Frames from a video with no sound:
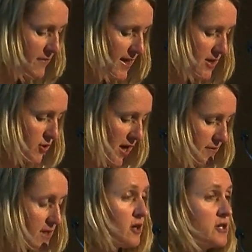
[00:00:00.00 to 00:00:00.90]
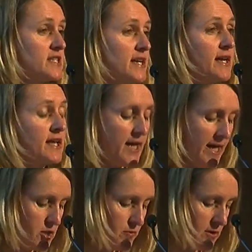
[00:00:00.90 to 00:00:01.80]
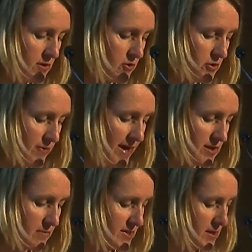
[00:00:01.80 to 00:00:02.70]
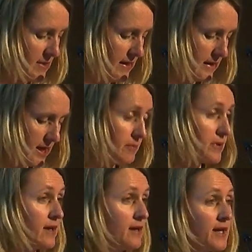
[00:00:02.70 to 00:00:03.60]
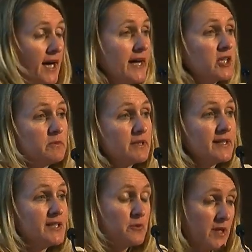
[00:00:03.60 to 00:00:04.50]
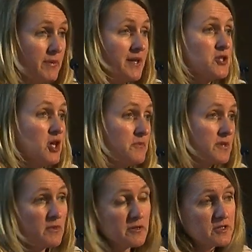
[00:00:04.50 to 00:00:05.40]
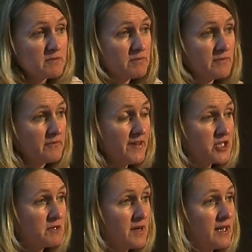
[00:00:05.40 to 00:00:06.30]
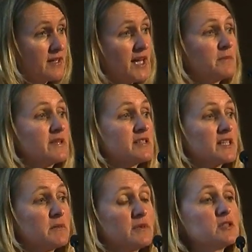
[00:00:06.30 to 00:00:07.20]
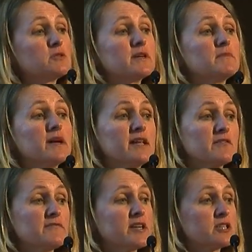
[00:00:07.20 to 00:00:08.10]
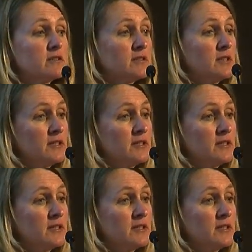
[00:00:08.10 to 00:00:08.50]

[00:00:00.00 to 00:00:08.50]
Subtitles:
Their traffic, content and engagement could rank them as a media company, and arguably they're doing a better job than most fashion media companies that have been doing media fashion